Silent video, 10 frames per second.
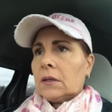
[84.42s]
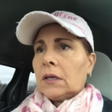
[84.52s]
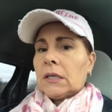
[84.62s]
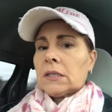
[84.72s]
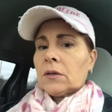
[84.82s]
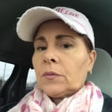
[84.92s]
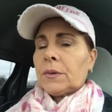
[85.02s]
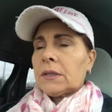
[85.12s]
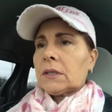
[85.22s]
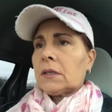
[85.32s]
He's so
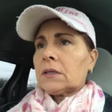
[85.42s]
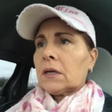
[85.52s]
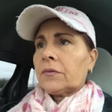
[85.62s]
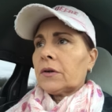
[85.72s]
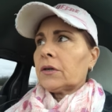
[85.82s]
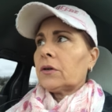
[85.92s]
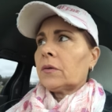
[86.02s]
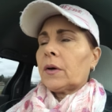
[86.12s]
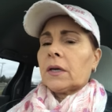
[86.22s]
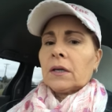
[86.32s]
busy, he's not very good
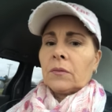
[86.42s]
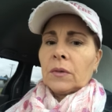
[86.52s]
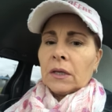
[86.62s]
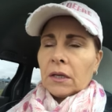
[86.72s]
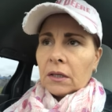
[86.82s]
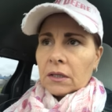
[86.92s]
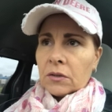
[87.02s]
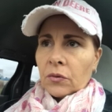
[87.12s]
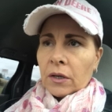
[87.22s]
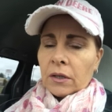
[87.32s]
about getting me in. That's
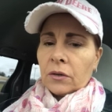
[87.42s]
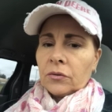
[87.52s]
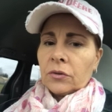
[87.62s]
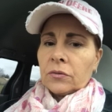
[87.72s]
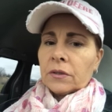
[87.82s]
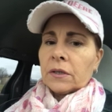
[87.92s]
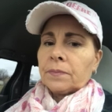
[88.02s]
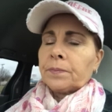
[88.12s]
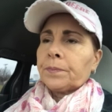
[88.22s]
why I don't use him.